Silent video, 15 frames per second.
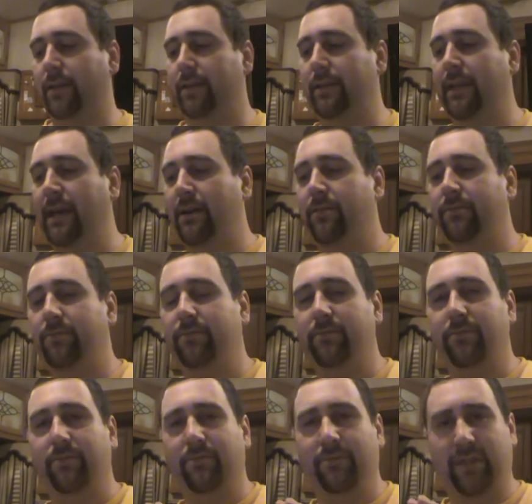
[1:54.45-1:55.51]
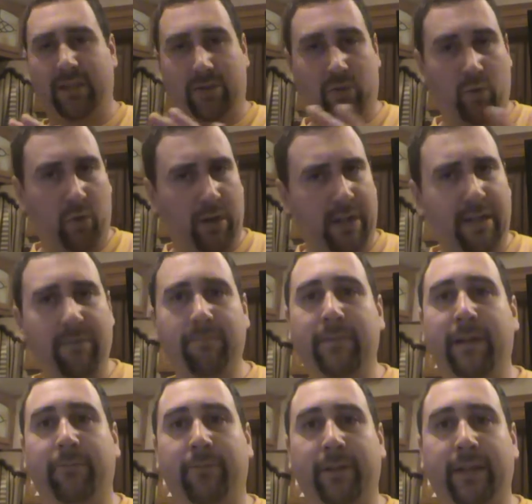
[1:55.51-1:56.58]
Now, with the story
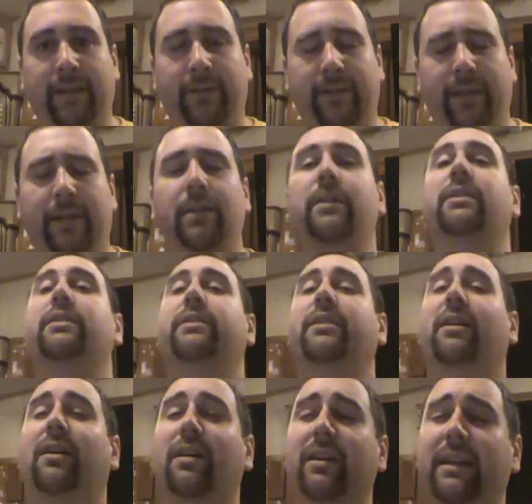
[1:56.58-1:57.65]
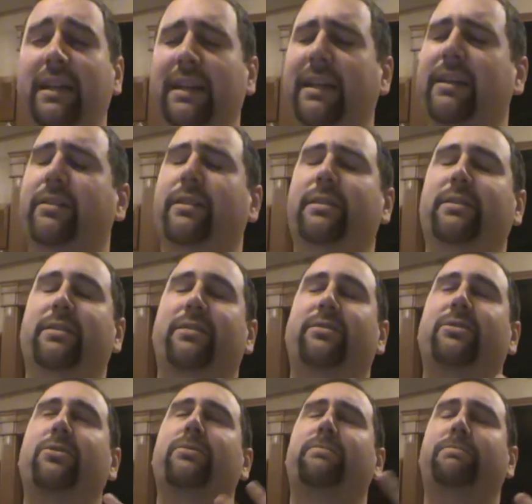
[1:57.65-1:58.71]
being really good, the art in here is just
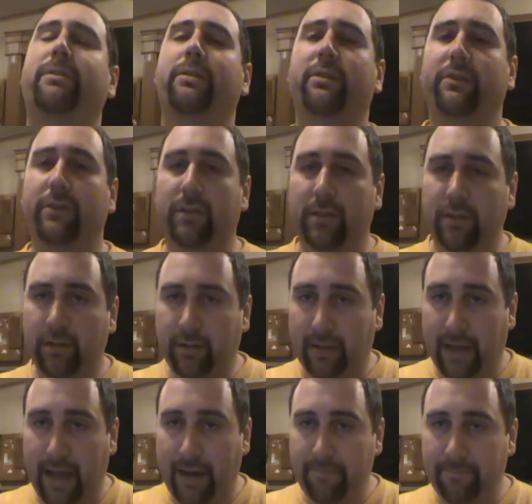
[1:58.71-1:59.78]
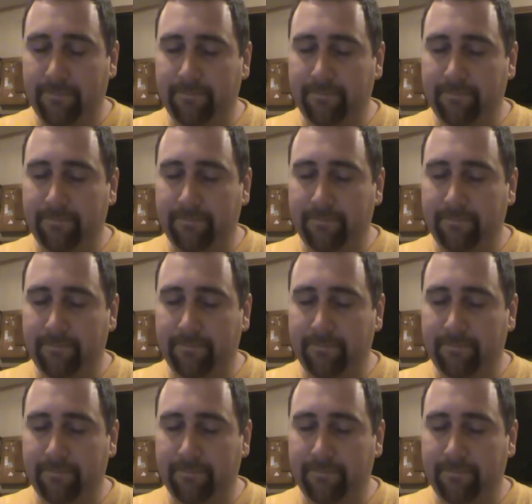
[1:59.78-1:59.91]
so beautiful to look at.